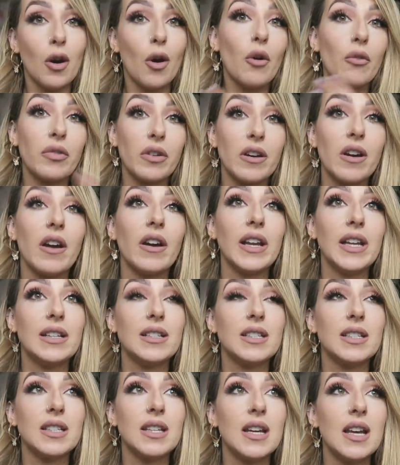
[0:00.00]

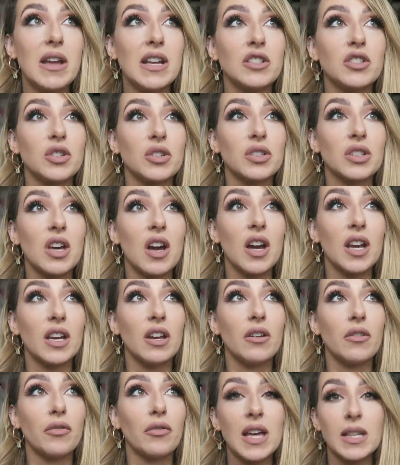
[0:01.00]
overnight. It just
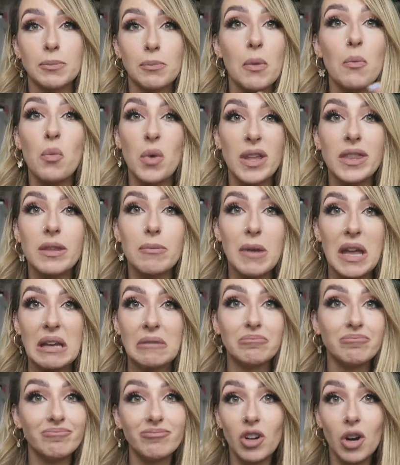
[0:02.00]
kind of has been with
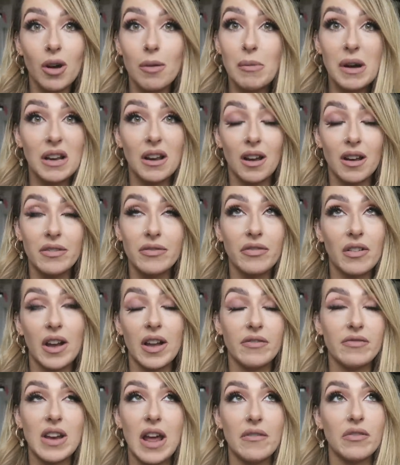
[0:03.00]
me all my life.
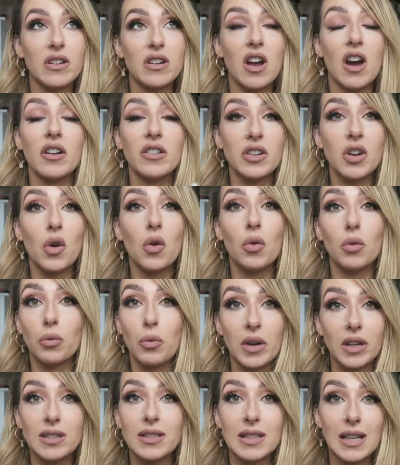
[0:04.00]
I've never not known
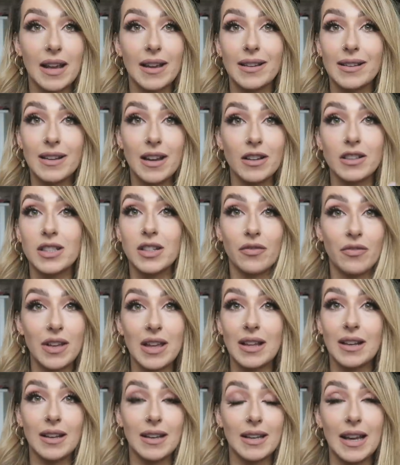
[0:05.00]
what it's like not to
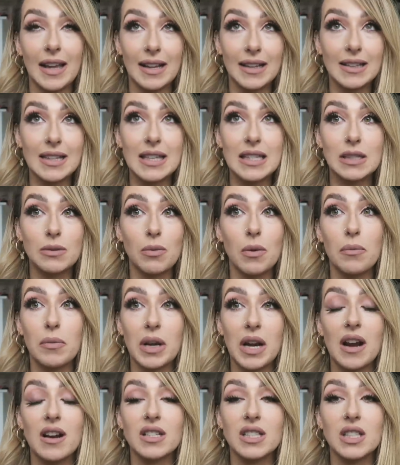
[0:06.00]
feel like this with
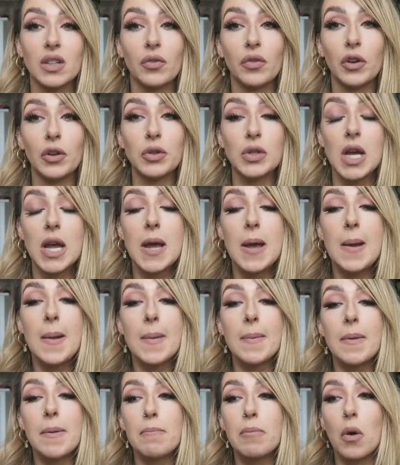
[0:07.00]
regards to food.
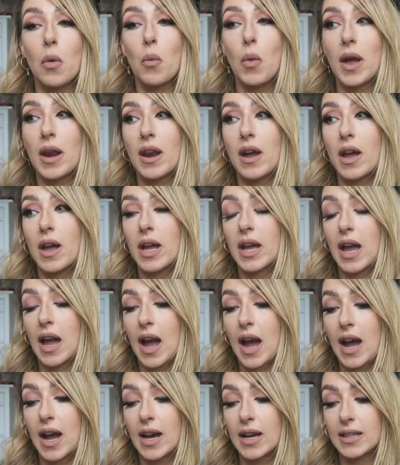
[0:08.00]
But when I
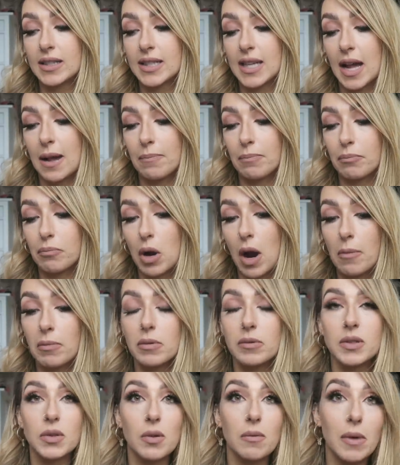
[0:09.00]
had um,
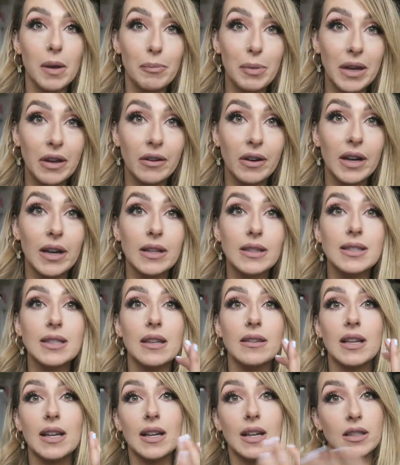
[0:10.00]
problems with my periods
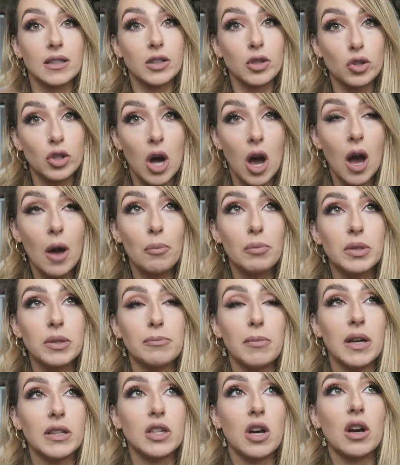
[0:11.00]
and they had stopped,
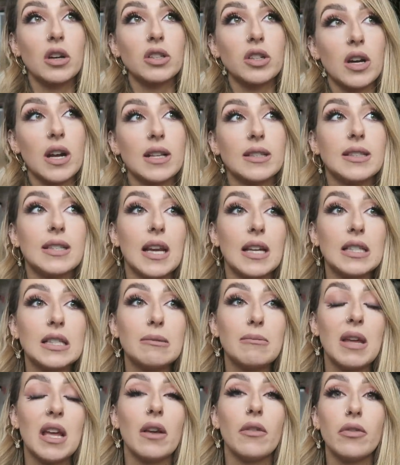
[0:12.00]
my doctor had said
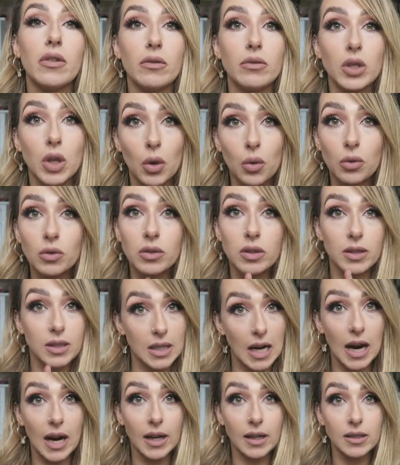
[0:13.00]
to me, if you don't
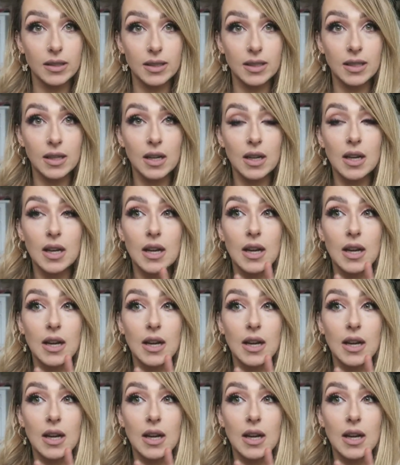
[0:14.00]
start